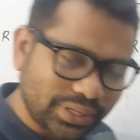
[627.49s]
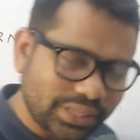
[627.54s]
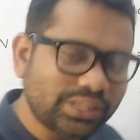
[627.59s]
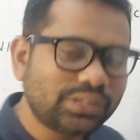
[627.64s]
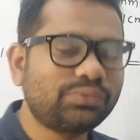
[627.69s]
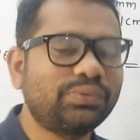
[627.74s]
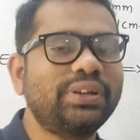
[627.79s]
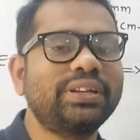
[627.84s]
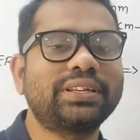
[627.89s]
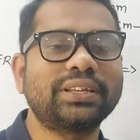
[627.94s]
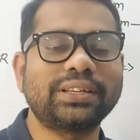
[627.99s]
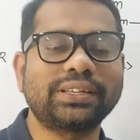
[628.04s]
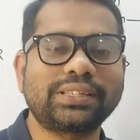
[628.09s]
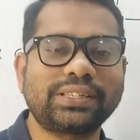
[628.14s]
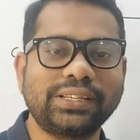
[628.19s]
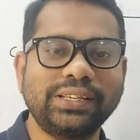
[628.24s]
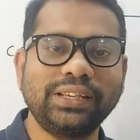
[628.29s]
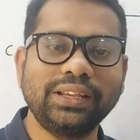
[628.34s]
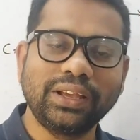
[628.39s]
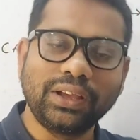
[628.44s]
Just wait
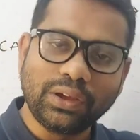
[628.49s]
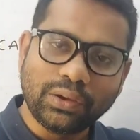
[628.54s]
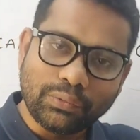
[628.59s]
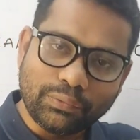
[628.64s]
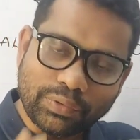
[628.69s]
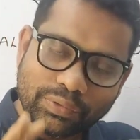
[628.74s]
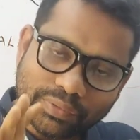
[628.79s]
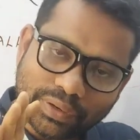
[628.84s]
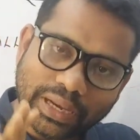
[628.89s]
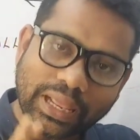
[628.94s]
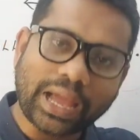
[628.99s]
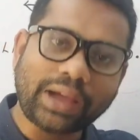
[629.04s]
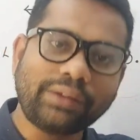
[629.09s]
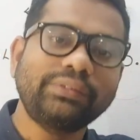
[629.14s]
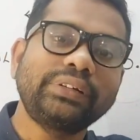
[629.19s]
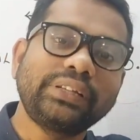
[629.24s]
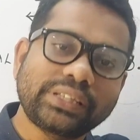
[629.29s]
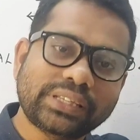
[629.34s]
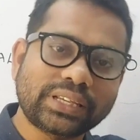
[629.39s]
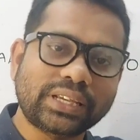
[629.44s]
and see. We will
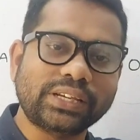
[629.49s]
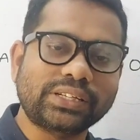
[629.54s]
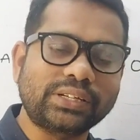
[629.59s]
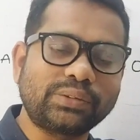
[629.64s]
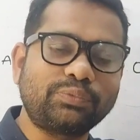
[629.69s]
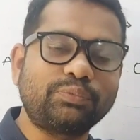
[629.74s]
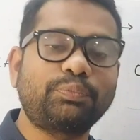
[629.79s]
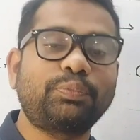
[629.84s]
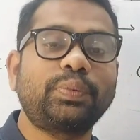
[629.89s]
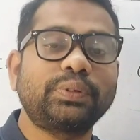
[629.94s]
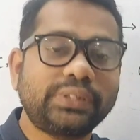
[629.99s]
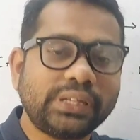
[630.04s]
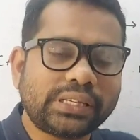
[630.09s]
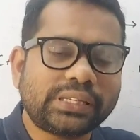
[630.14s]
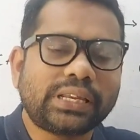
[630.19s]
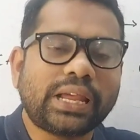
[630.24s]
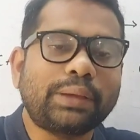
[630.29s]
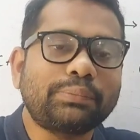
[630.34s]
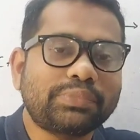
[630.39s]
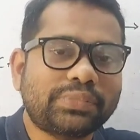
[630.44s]
have a discussion. But
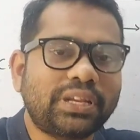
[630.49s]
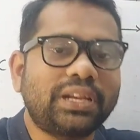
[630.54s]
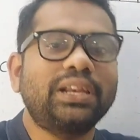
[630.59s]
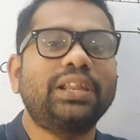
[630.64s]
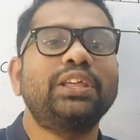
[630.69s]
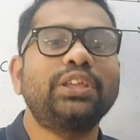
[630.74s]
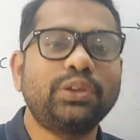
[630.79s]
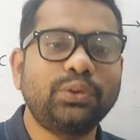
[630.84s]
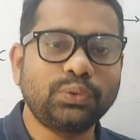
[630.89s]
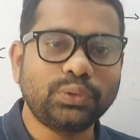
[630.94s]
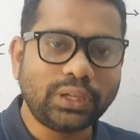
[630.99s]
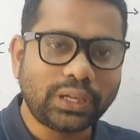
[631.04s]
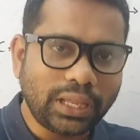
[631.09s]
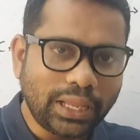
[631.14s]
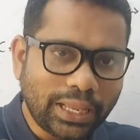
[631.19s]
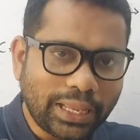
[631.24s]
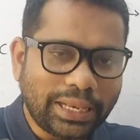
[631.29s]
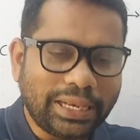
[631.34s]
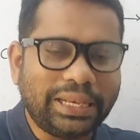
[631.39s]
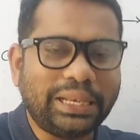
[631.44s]
just I am telling you the
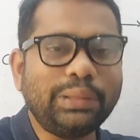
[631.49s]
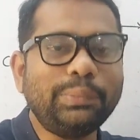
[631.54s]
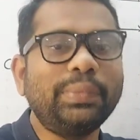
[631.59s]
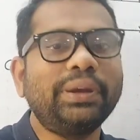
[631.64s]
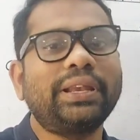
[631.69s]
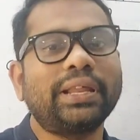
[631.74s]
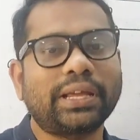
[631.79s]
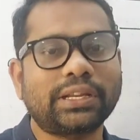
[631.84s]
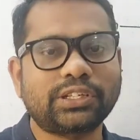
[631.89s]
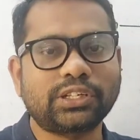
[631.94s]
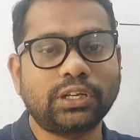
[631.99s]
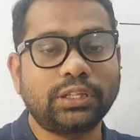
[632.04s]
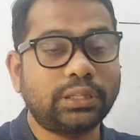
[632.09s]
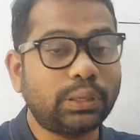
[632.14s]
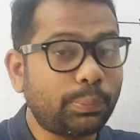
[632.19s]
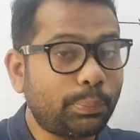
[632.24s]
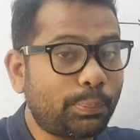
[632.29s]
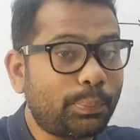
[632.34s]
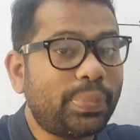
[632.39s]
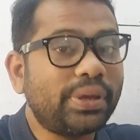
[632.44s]
limit
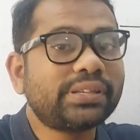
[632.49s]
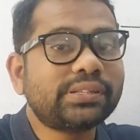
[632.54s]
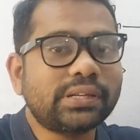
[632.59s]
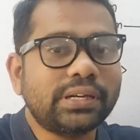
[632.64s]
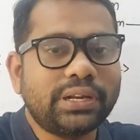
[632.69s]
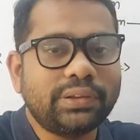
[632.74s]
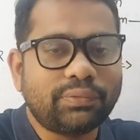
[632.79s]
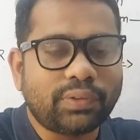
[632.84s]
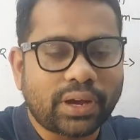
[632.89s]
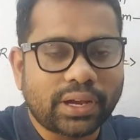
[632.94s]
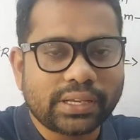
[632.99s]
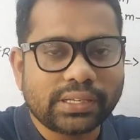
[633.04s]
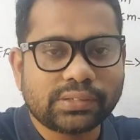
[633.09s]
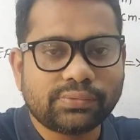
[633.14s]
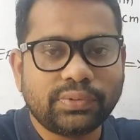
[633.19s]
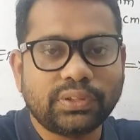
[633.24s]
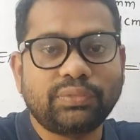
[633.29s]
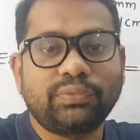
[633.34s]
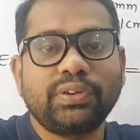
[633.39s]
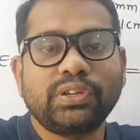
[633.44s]
actually, the best
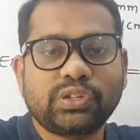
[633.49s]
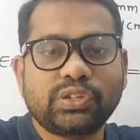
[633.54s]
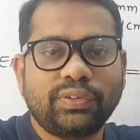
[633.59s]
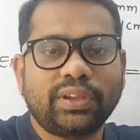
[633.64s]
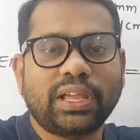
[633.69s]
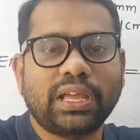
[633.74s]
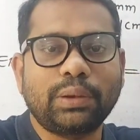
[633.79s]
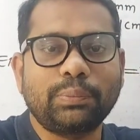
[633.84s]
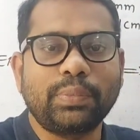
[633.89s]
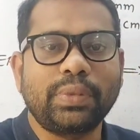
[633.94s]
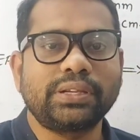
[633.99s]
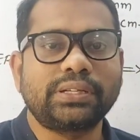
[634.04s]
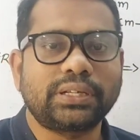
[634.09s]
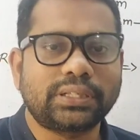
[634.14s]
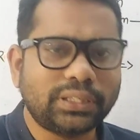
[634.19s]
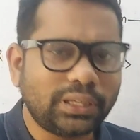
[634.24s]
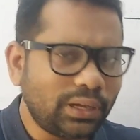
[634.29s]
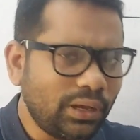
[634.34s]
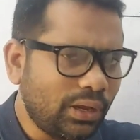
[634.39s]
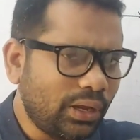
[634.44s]
device with which we can
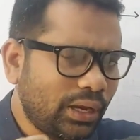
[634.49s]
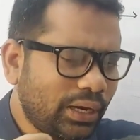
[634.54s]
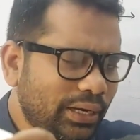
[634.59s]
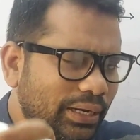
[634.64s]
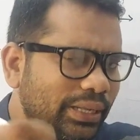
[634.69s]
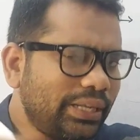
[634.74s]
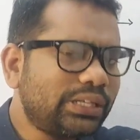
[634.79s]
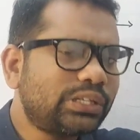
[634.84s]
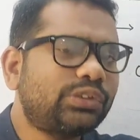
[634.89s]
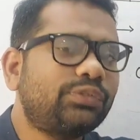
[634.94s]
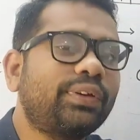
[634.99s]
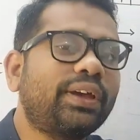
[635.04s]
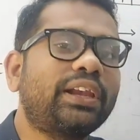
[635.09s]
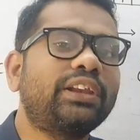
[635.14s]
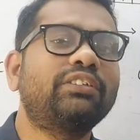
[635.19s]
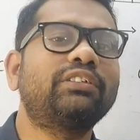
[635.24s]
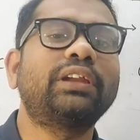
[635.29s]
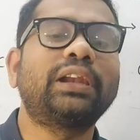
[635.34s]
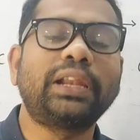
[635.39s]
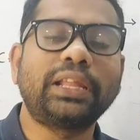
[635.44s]
measure the least
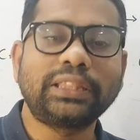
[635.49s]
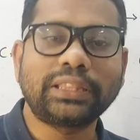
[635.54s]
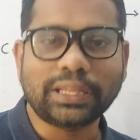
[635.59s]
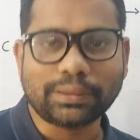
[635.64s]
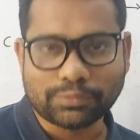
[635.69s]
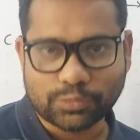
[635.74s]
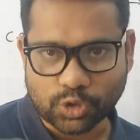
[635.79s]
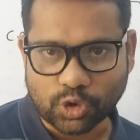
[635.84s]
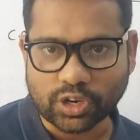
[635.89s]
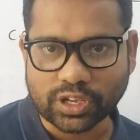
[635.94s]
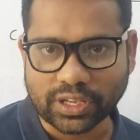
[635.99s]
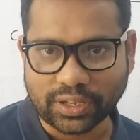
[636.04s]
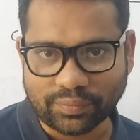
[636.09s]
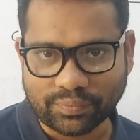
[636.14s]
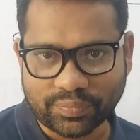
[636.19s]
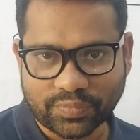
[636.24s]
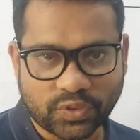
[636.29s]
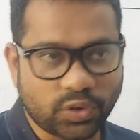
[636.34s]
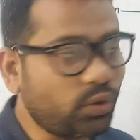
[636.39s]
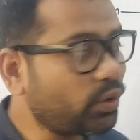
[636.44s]
value in a length I am talking.